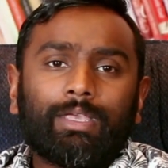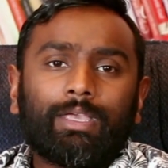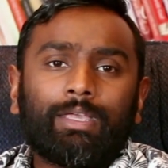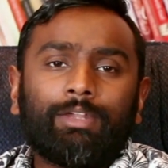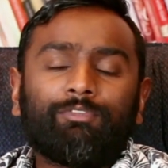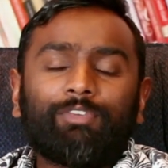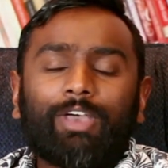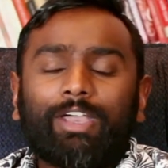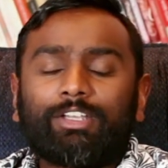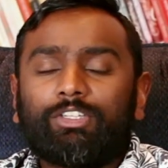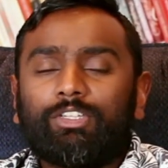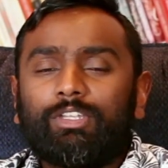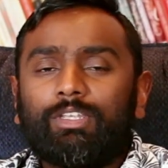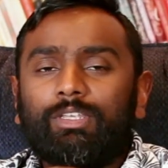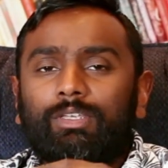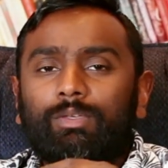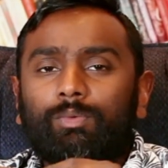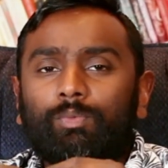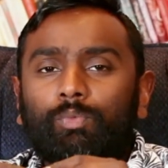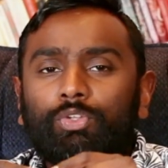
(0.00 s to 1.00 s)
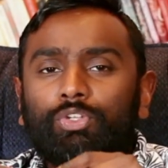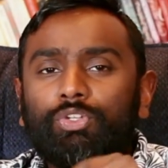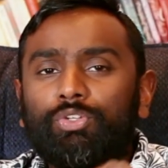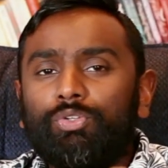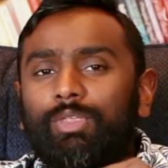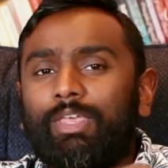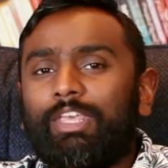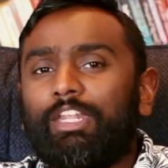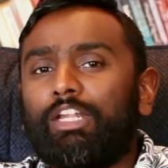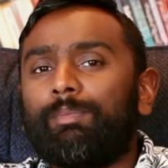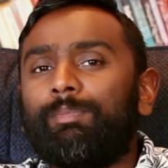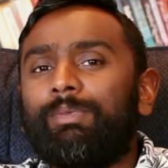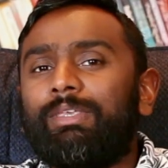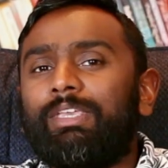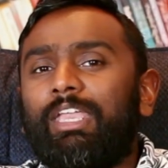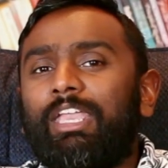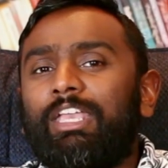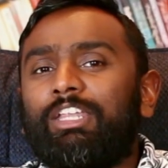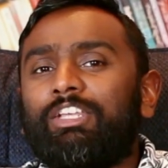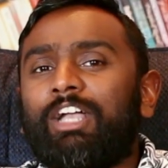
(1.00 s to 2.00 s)
In fact, when you do that, it'll
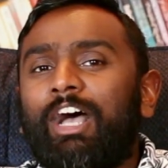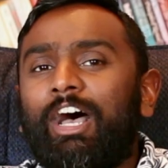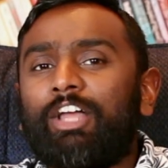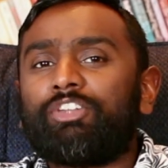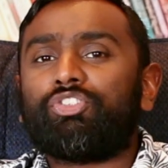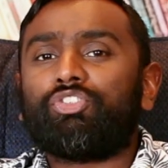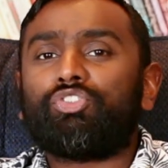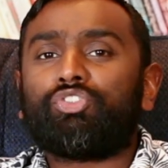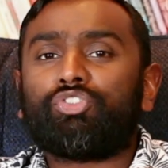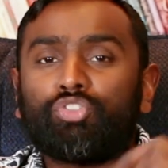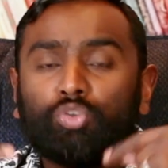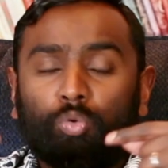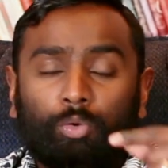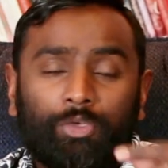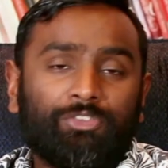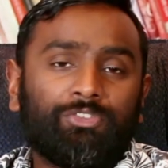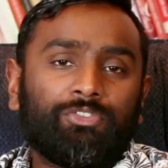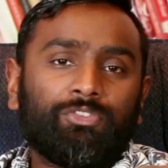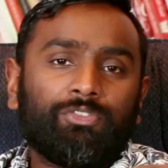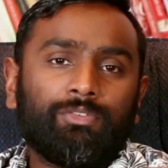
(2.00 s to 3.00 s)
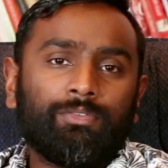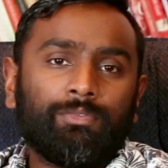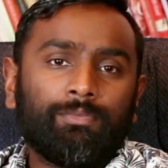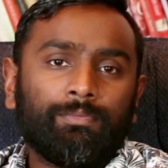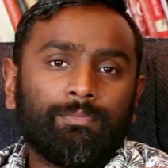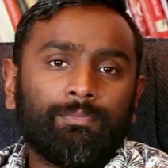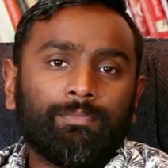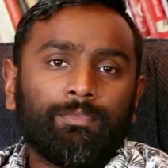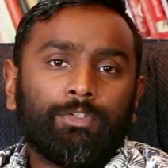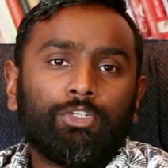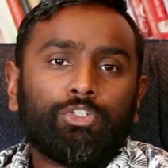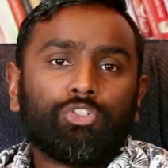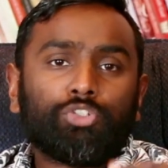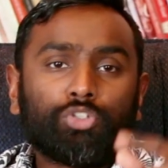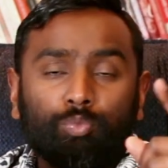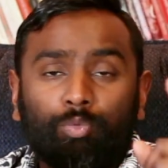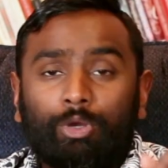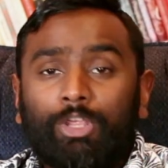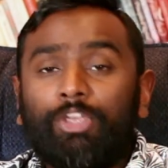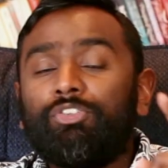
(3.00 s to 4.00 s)
be a conscious choice
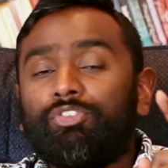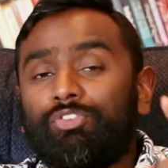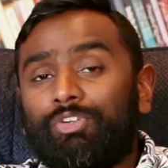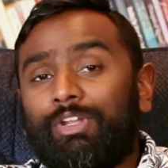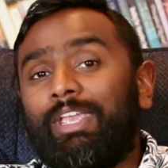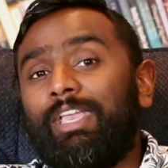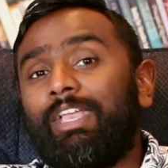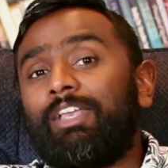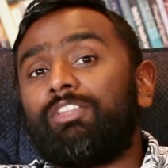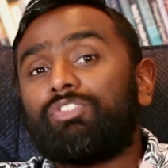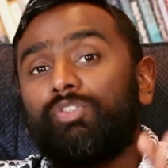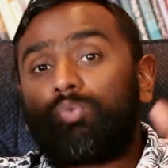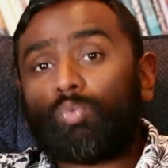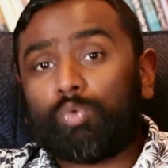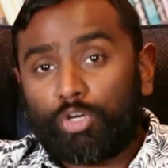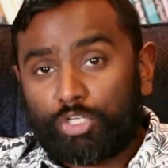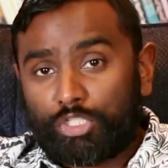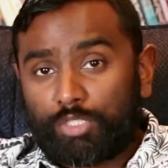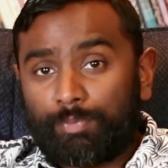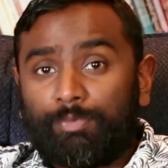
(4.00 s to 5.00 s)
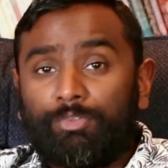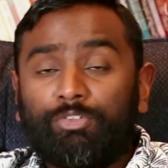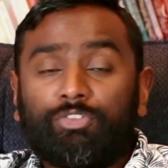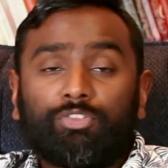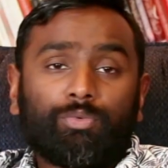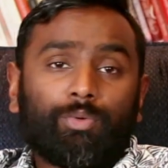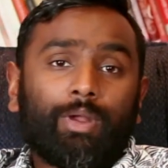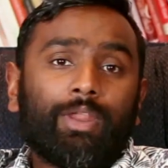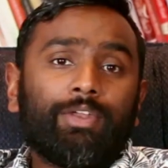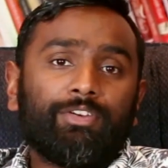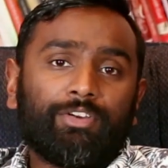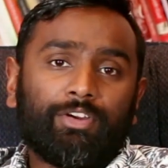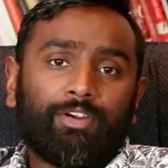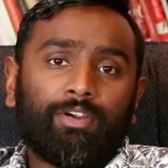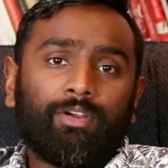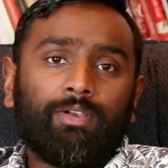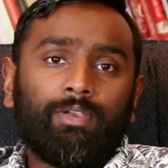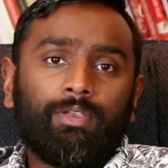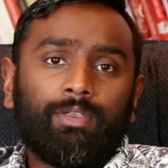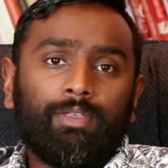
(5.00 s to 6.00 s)
to raise your hands and worship and
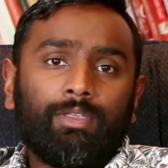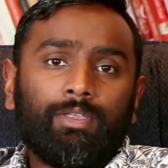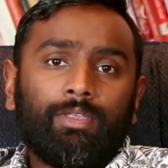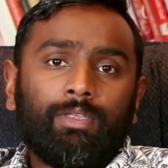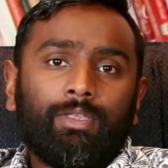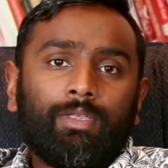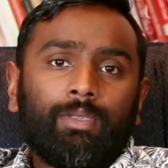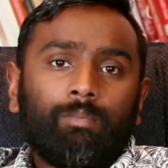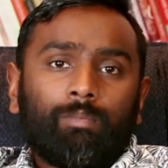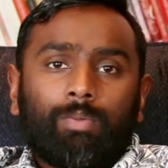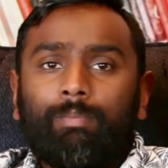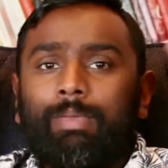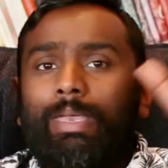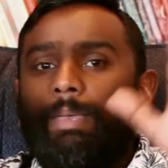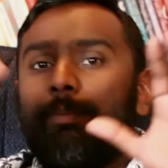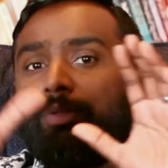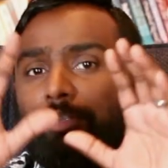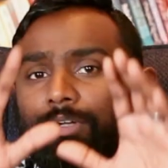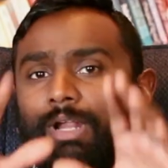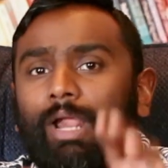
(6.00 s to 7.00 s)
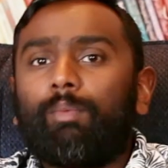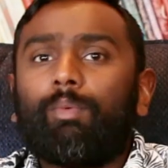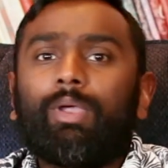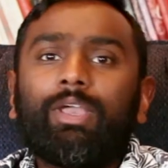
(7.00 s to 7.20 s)
surrender. But maybe you're not